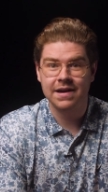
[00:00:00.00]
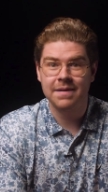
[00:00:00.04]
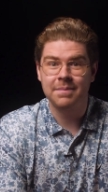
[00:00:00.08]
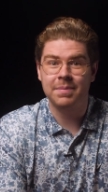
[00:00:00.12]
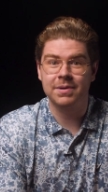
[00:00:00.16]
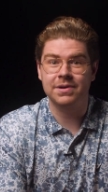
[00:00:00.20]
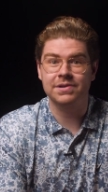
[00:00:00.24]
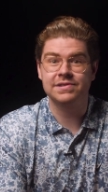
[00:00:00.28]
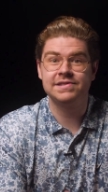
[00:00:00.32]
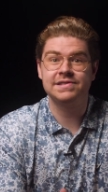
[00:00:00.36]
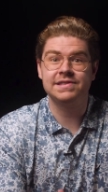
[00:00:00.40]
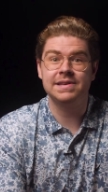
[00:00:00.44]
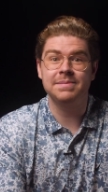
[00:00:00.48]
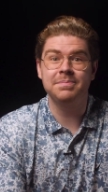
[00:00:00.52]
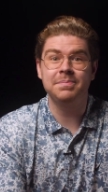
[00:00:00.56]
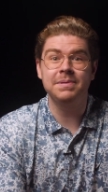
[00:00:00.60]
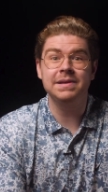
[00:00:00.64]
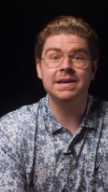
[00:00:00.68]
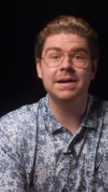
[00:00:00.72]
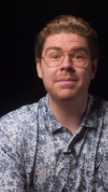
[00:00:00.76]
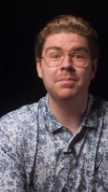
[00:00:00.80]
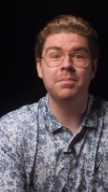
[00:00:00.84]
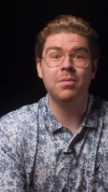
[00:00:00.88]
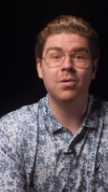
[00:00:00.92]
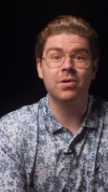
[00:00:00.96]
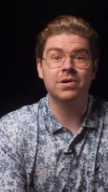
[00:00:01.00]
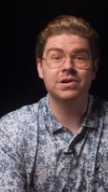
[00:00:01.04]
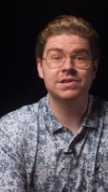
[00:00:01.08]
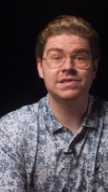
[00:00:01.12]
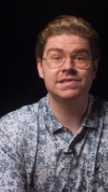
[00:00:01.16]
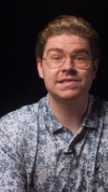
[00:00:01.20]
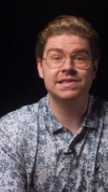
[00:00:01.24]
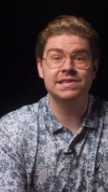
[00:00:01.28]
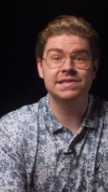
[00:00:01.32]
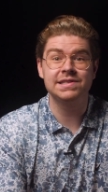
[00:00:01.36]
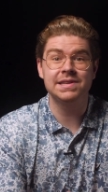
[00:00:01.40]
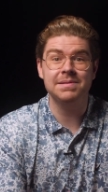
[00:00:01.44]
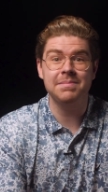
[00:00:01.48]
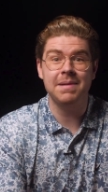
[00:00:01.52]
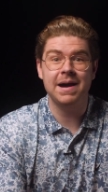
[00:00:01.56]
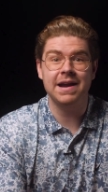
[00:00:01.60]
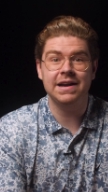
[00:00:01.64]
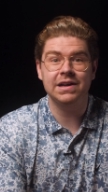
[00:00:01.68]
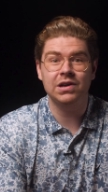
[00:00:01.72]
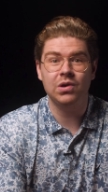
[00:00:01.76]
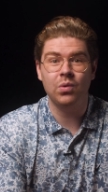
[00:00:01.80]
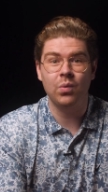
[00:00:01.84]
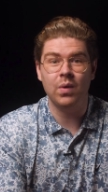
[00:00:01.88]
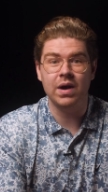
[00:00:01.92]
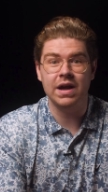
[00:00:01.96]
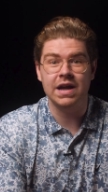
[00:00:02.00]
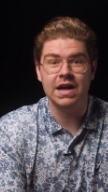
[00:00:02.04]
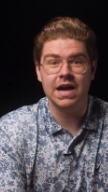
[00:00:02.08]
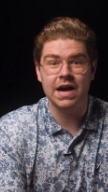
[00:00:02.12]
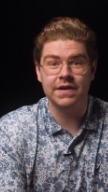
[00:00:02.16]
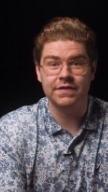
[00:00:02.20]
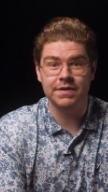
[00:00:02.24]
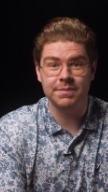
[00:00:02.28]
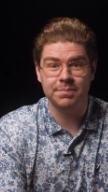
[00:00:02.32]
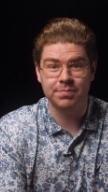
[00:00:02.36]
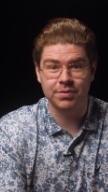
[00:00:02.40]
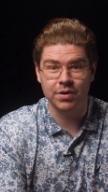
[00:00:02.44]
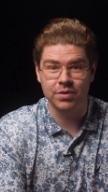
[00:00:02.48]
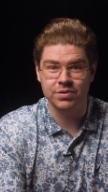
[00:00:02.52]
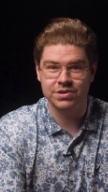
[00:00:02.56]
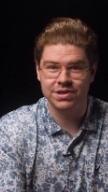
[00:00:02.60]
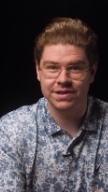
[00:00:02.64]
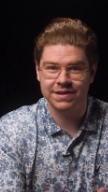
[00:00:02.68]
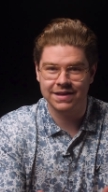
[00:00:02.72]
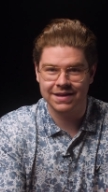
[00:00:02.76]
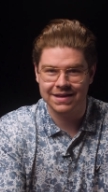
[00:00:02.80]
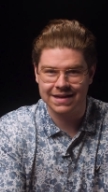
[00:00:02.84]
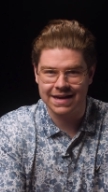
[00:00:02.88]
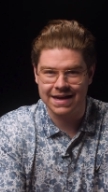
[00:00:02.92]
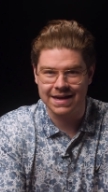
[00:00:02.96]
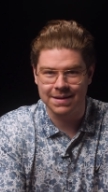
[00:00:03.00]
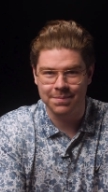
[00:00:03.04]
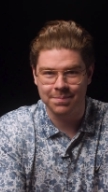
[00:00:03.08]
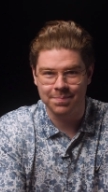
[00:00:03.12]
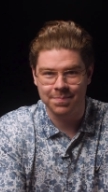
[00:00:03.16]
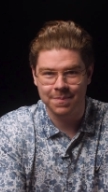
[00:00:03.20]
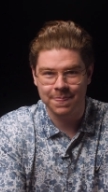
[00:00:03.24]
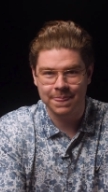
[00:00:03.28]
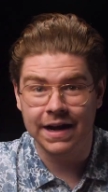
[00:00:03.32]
but are simply a more systematic way of approaching the game.